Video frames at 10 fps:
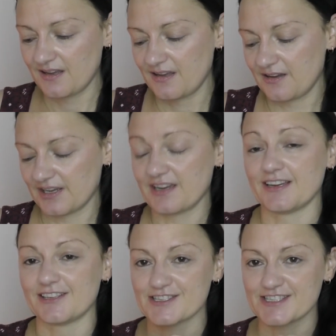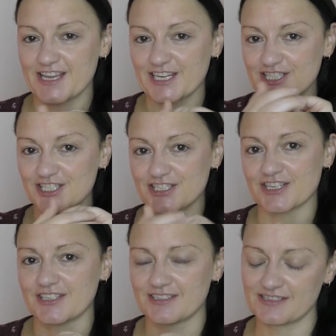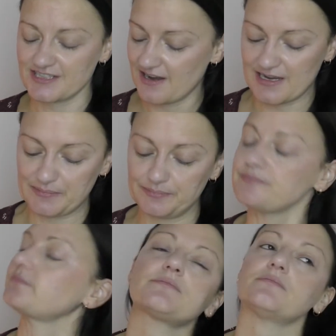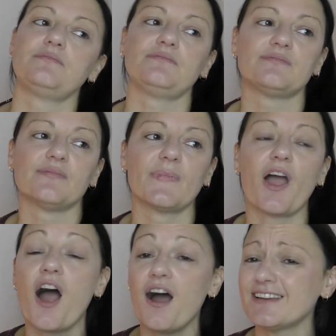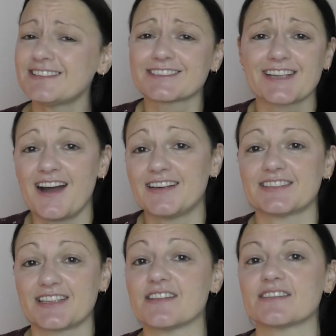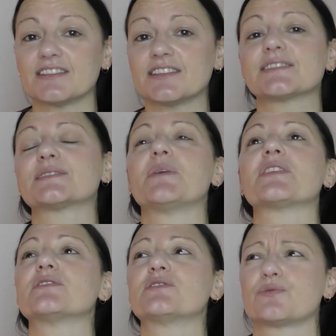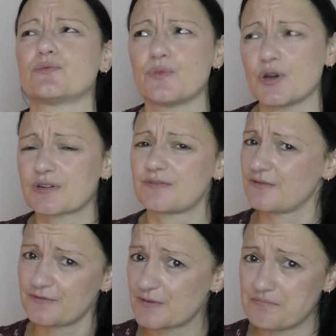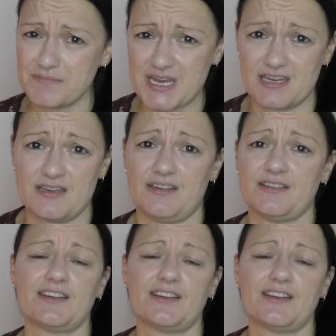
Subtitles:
Okay, second time. I just can't get the list method to work for me.